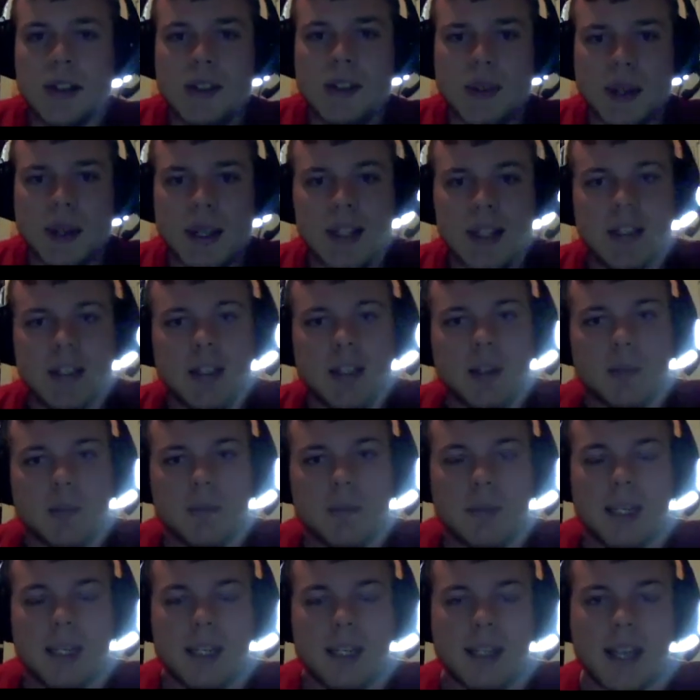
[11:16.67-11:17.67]
So I ended up
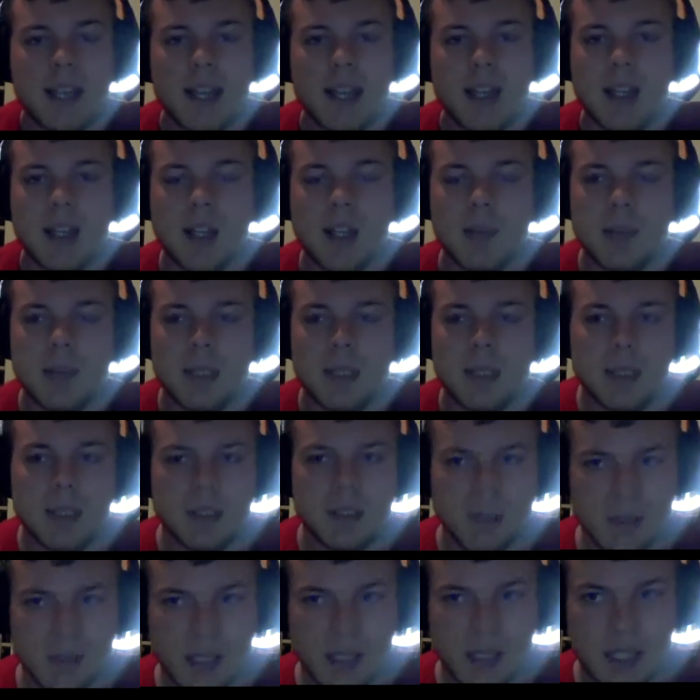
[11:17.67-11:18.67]
picking that up,
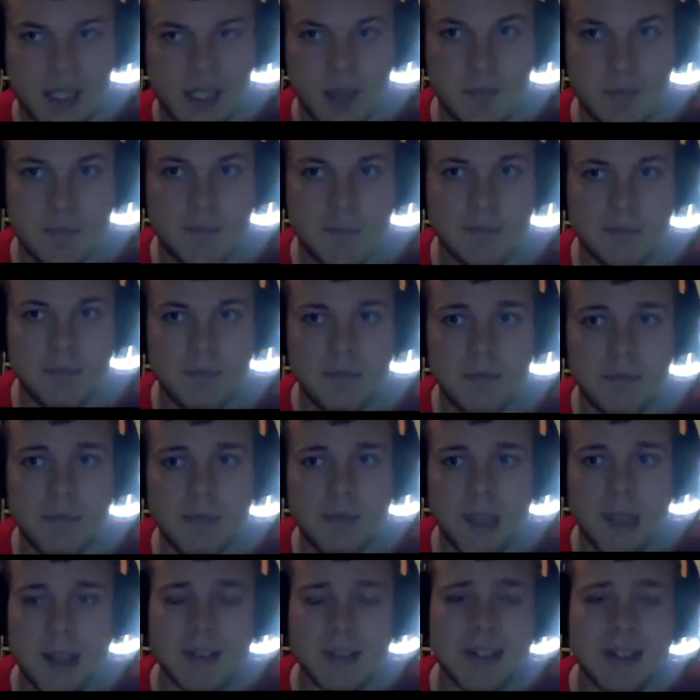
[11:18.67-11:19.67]
and
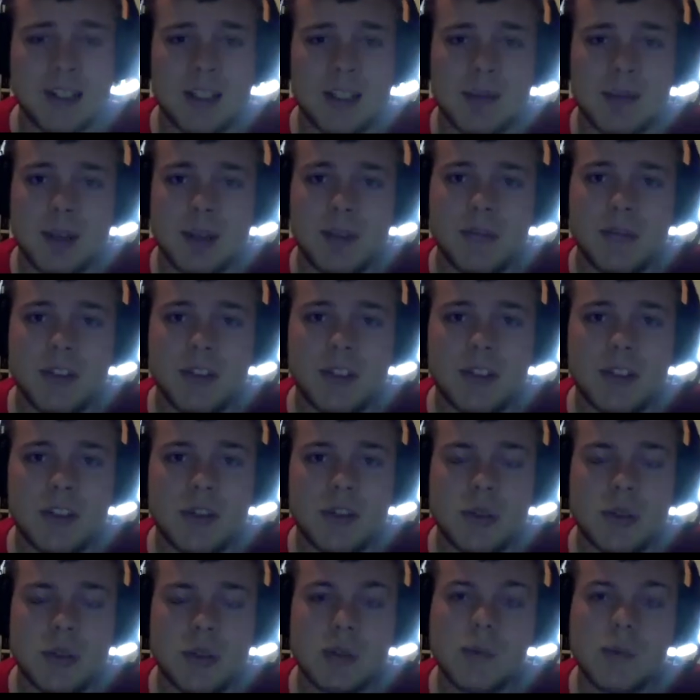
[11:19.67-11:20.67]
that was actually my first
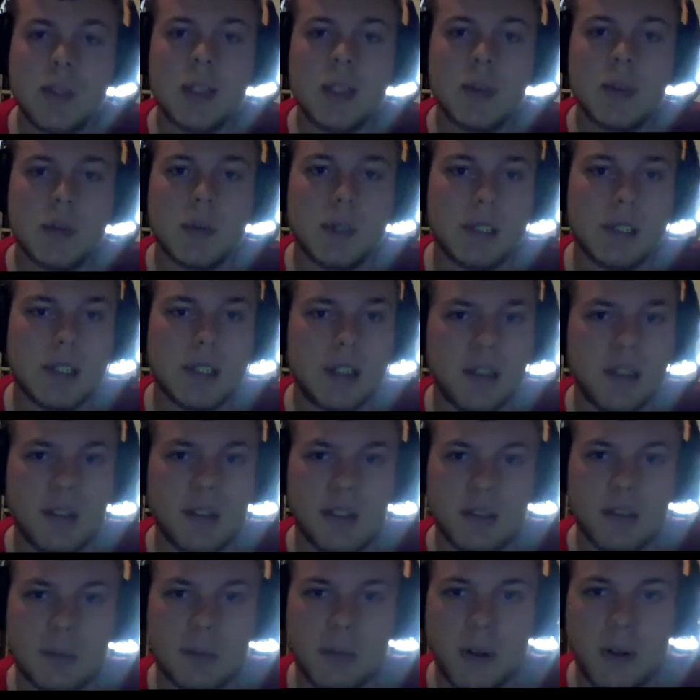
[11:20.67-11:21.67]
true 101 other
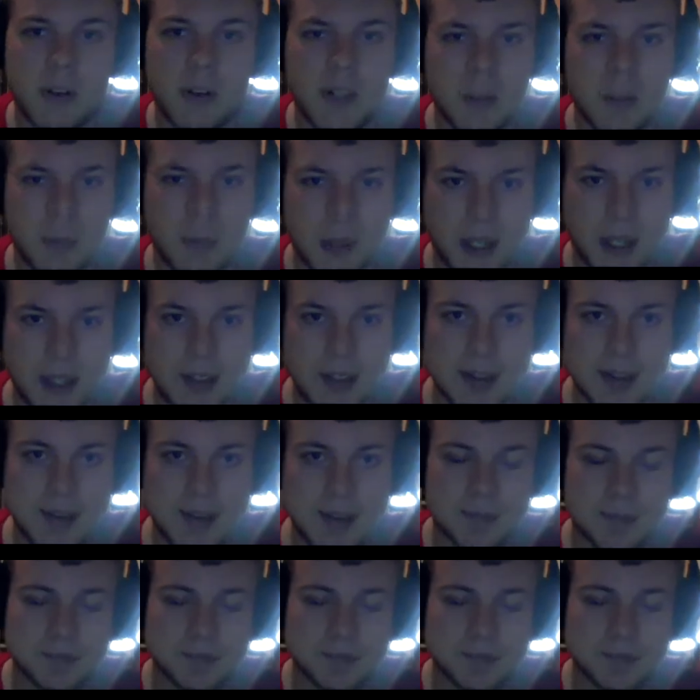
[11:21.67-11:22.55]
than printing plates